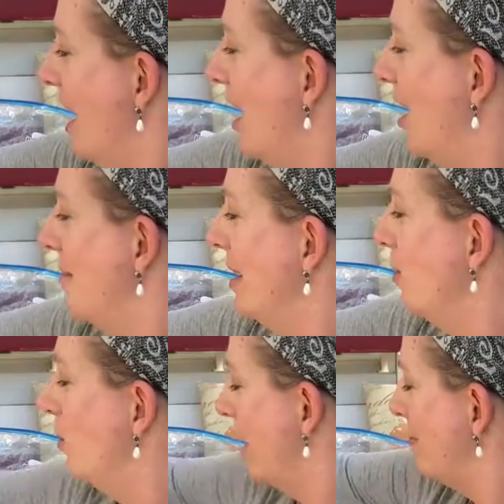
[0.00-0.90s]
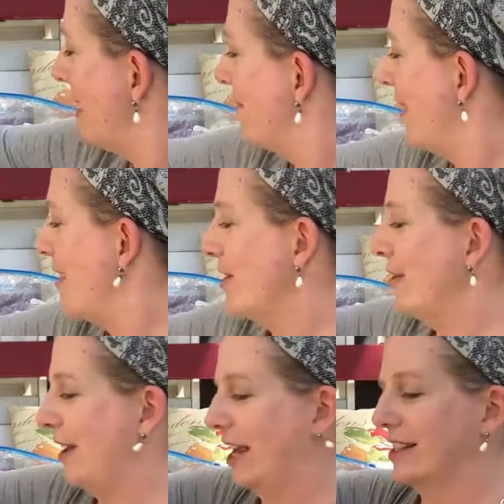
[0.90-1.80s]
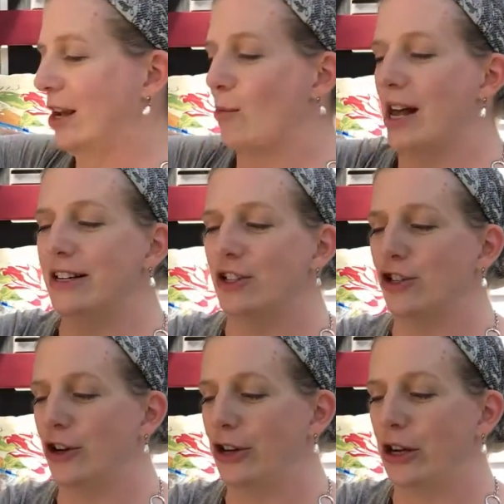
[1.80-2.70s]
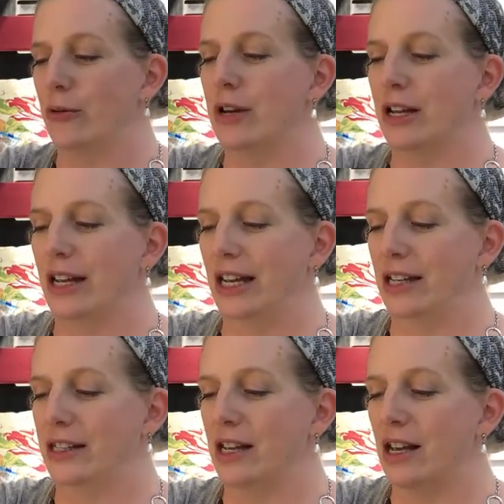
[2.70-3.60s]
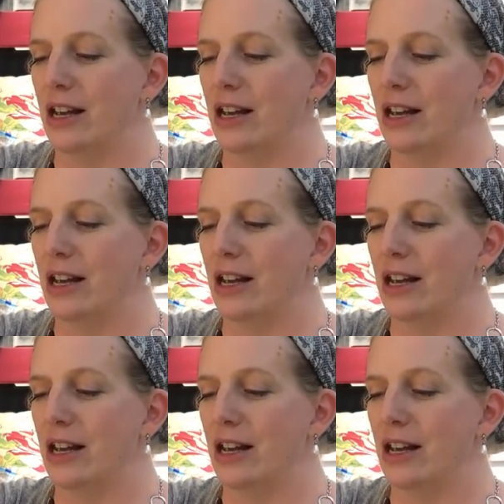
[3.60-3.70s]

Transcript: Um, one of my favorite things I wanted to show you is